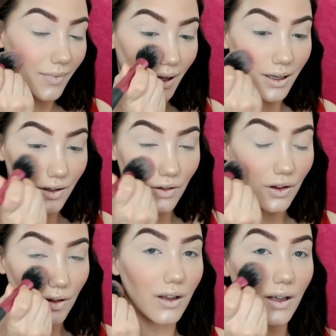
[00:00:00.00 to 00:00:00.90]
And just
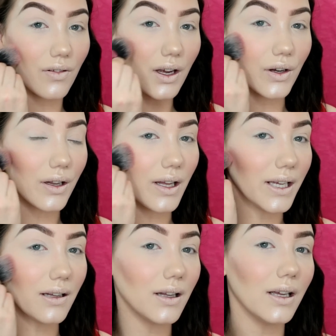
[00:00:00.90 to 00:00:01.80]
using it very
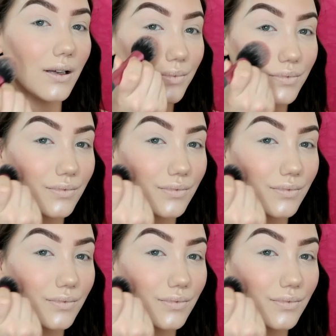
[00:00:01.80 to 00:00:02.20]
lightly